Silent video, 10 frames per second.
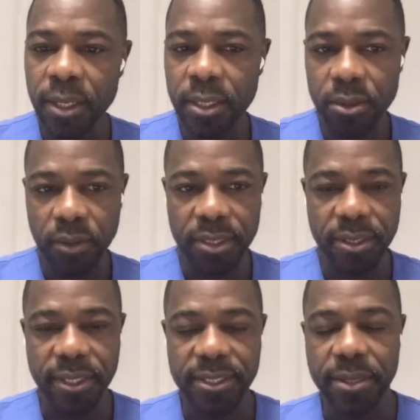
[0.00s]
So as
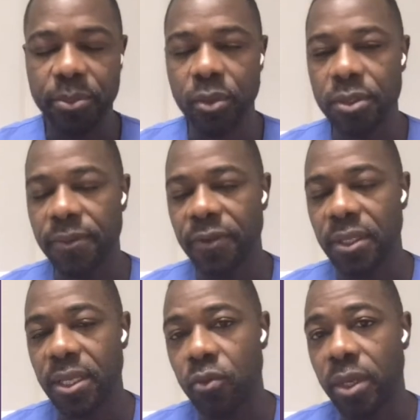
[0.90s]
an example, something
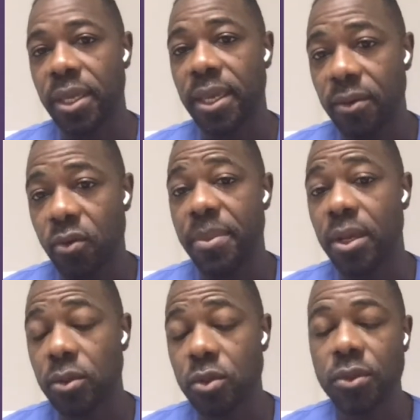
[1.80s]
that we may
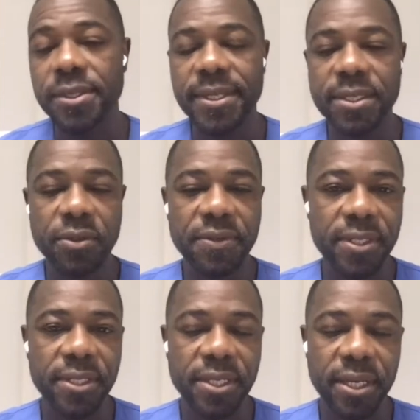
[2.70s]
also assess with
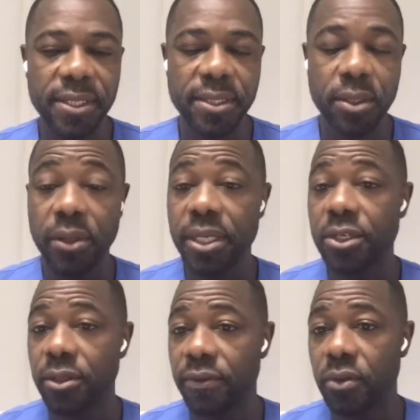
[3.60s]
CT scan is the
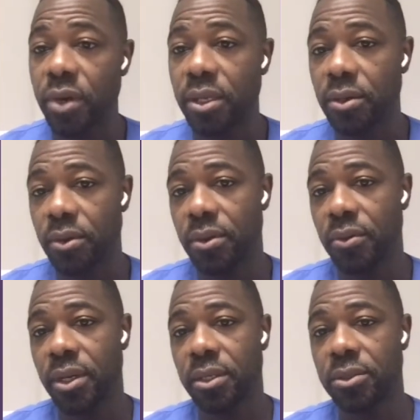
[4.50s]
location of the right
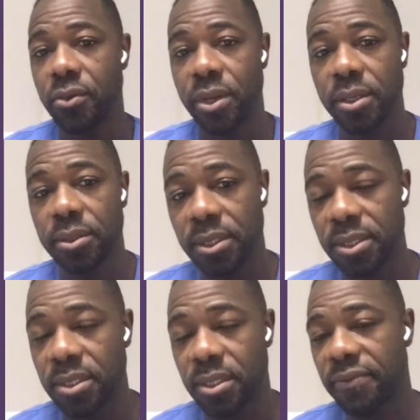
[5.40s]
coronary artery. This
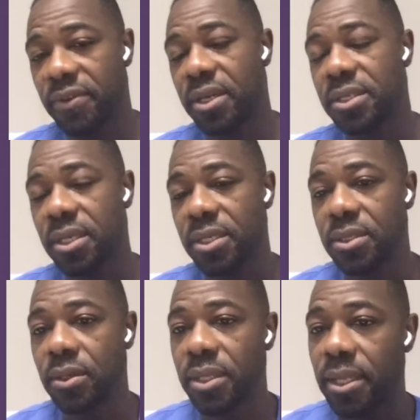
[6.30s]
is a device that is
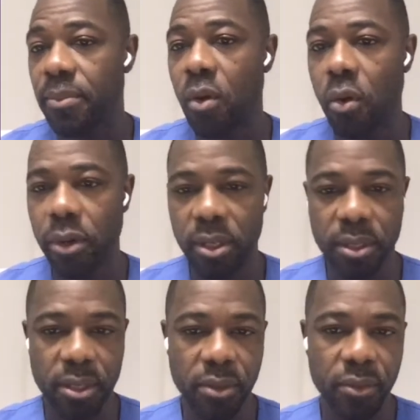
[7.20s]
not anymore
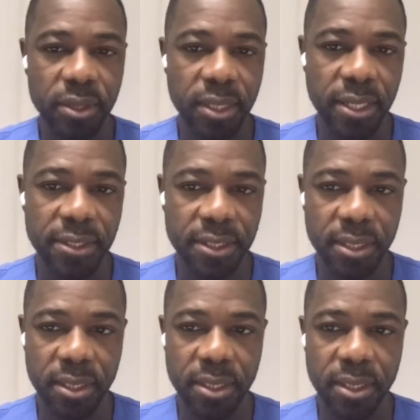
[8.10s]
utilized,
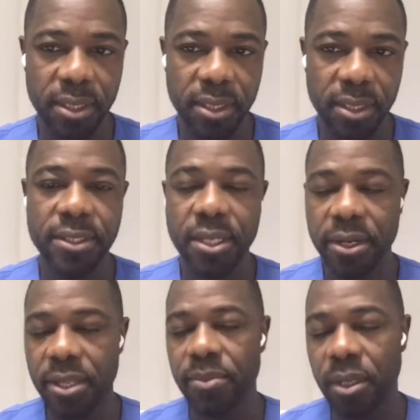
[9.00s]

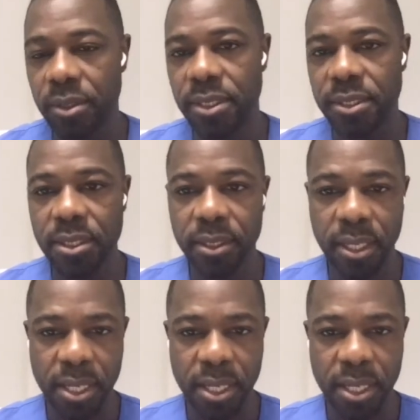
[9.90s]
studied, because it's not